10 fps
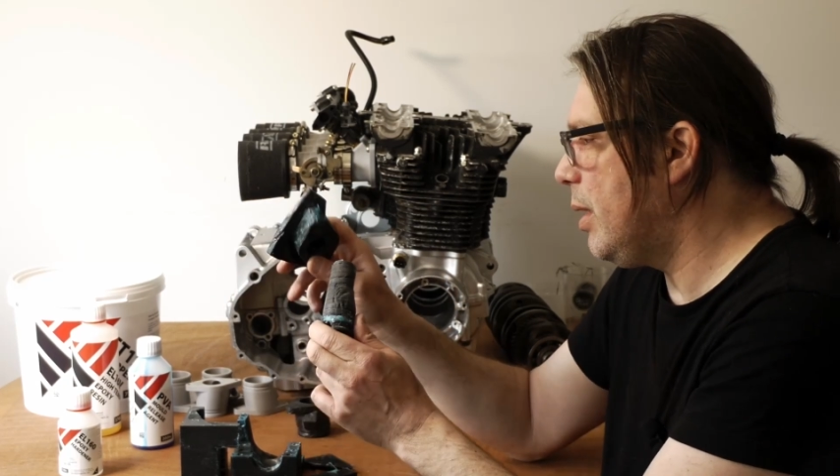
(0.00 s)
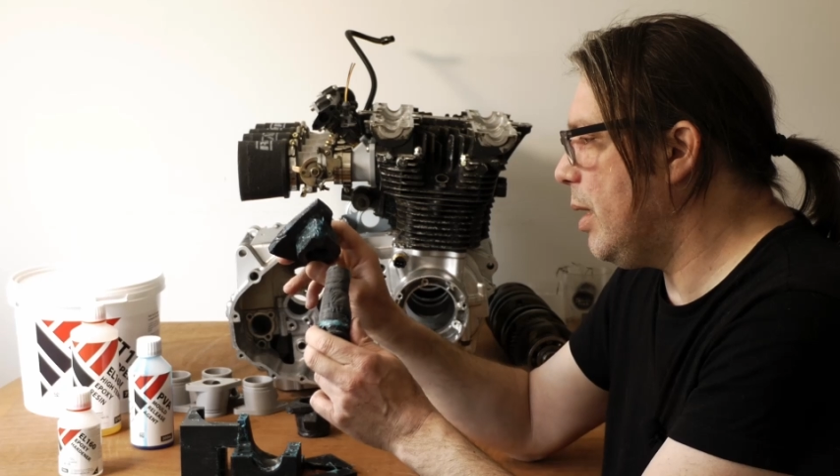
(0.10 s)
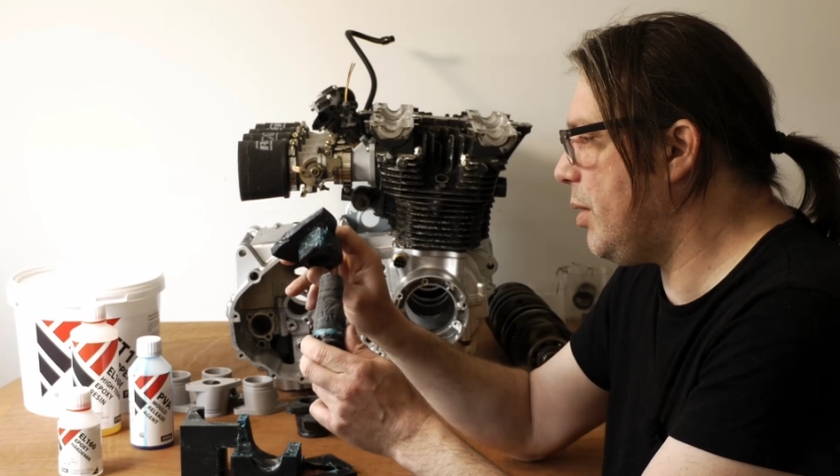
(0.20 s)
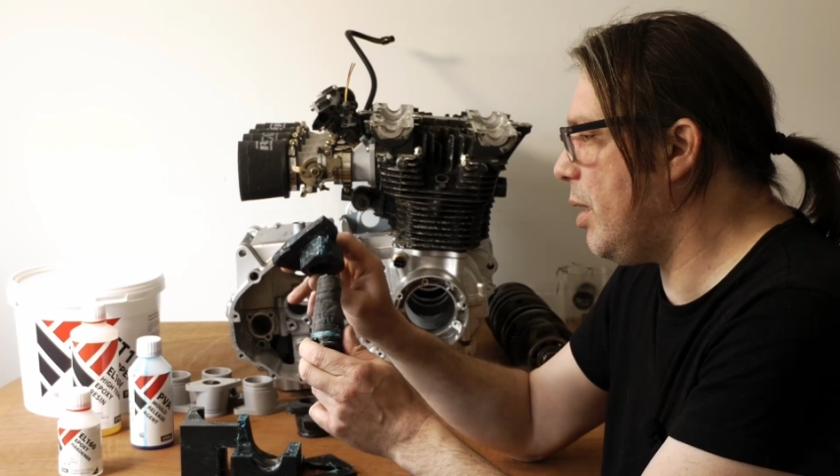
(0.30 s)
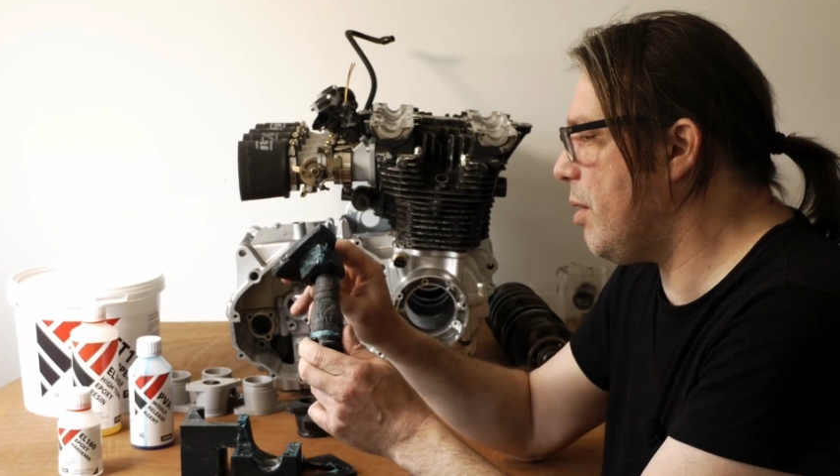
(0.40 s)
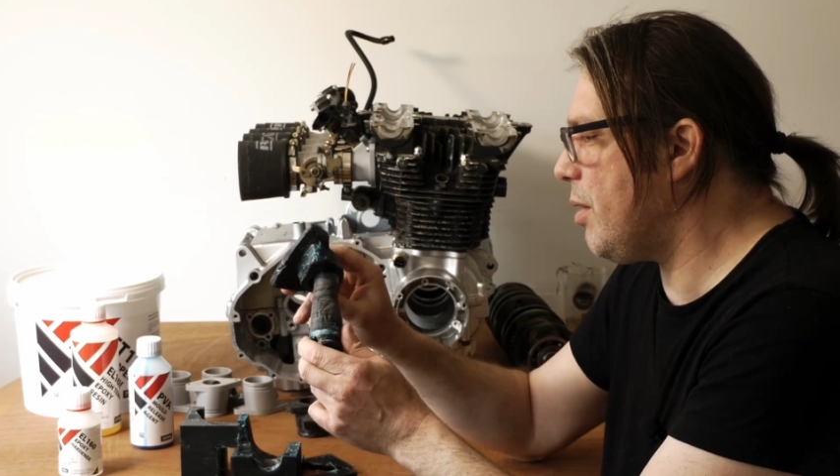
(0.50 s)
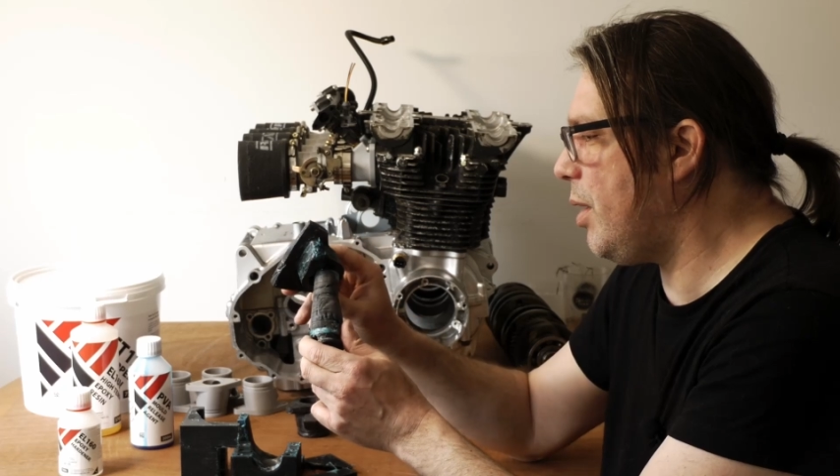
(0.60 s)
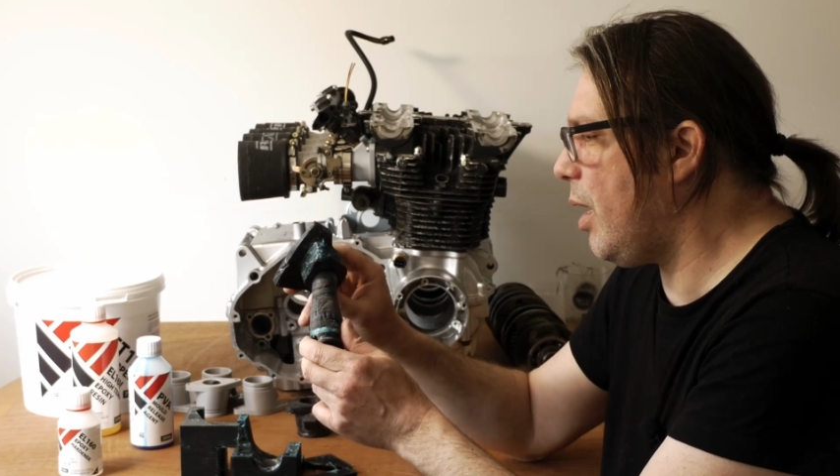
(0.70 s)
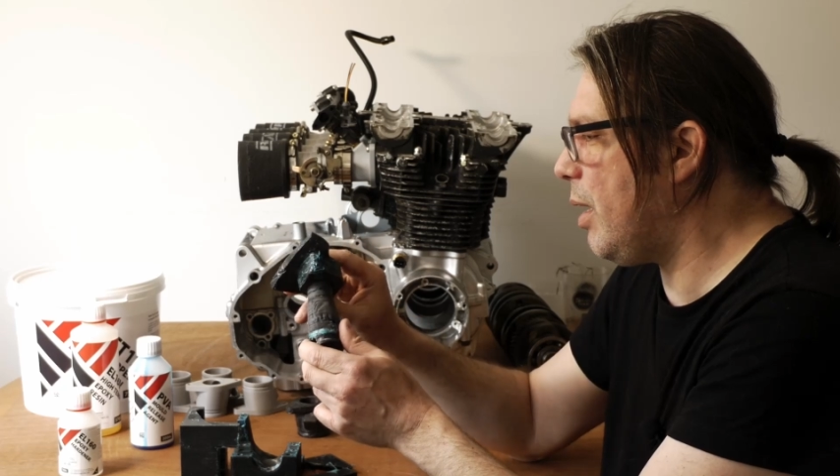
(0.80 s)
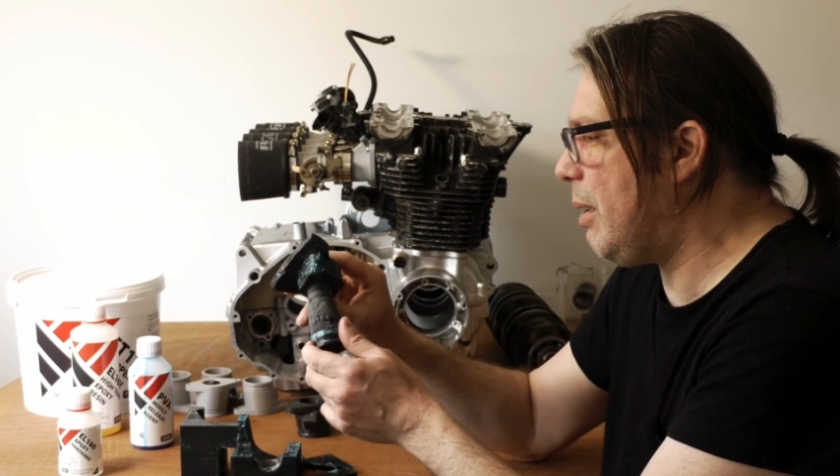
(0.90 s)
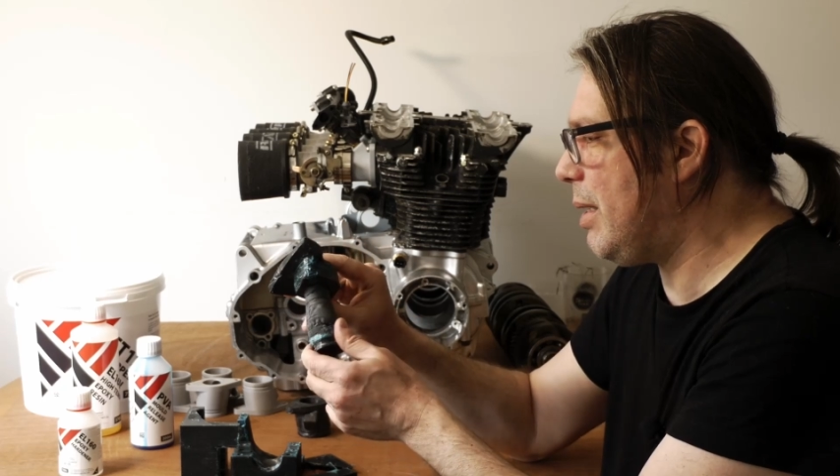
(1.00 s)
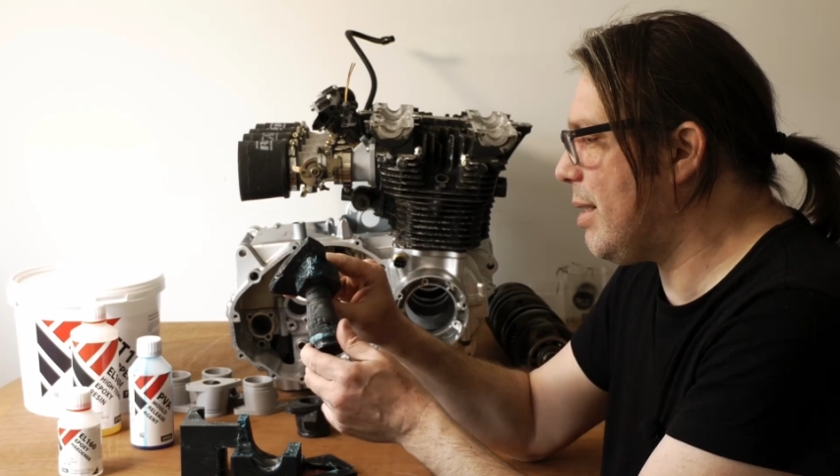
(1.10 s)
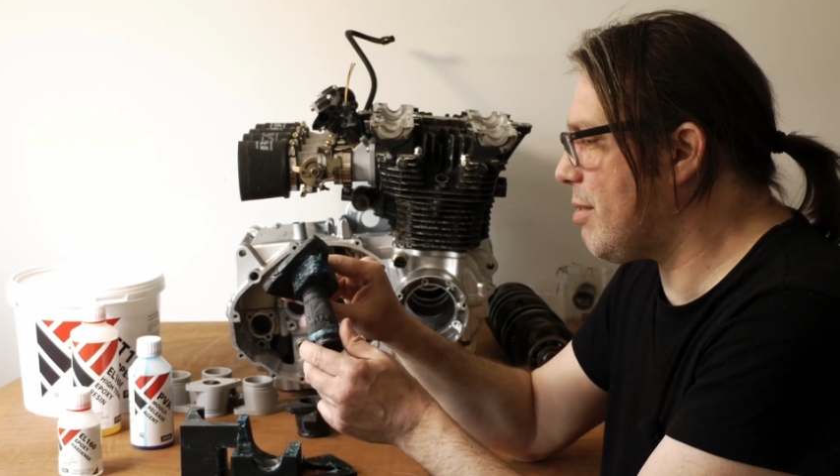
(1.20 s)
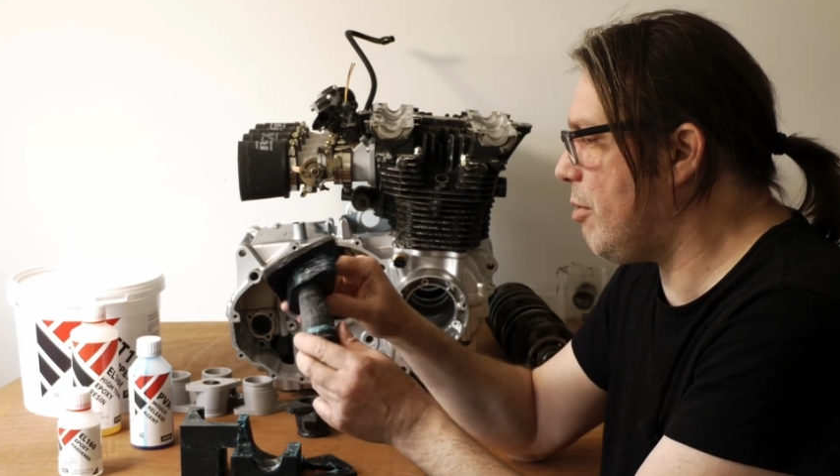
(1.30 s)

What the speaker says: at the end of the day, it doesn't